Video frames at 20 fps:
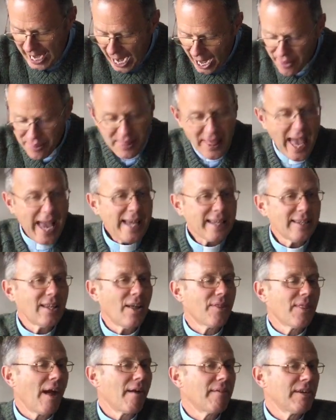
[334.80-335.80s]
And then
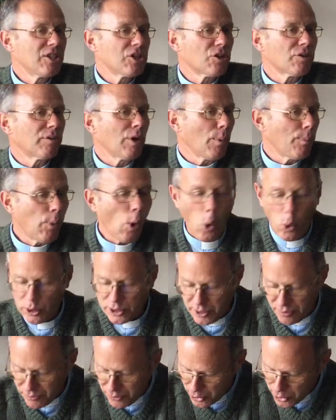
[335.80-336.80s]
there is the
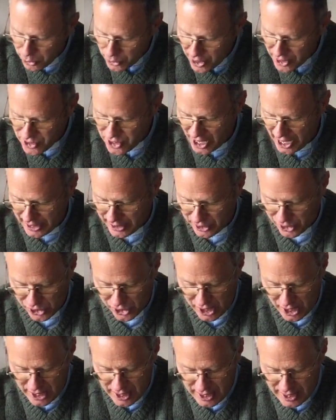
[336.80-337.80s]
report of the
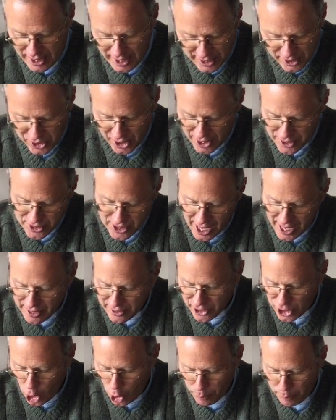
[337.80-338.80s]
critics, as they take
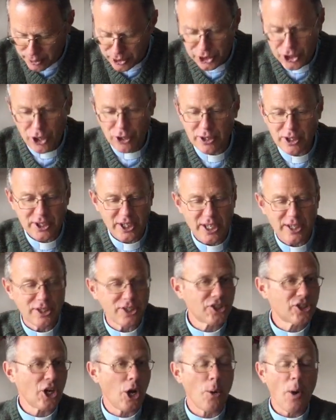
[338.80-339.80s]
the opportunity to
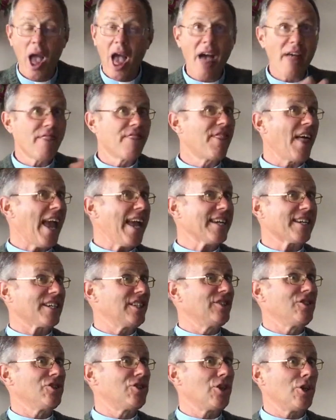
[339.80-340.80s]
show they
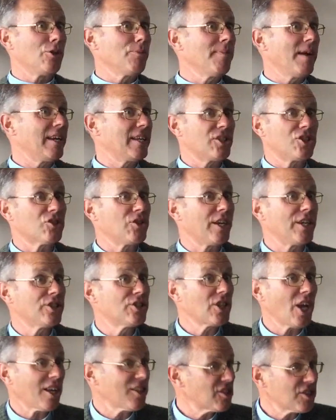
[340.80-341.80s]
can do ministry
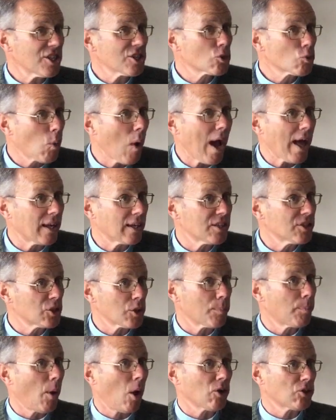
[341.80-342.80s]
just as well as
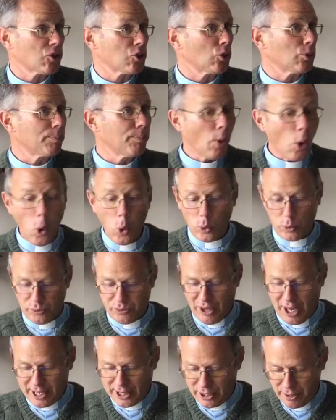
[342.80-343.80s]
Apostle Paul,
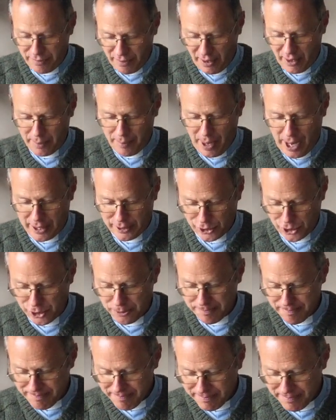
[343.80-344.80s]
thank you very
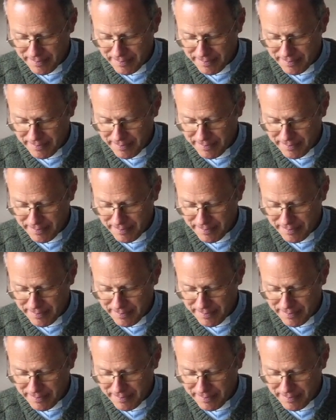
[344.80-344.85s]
much.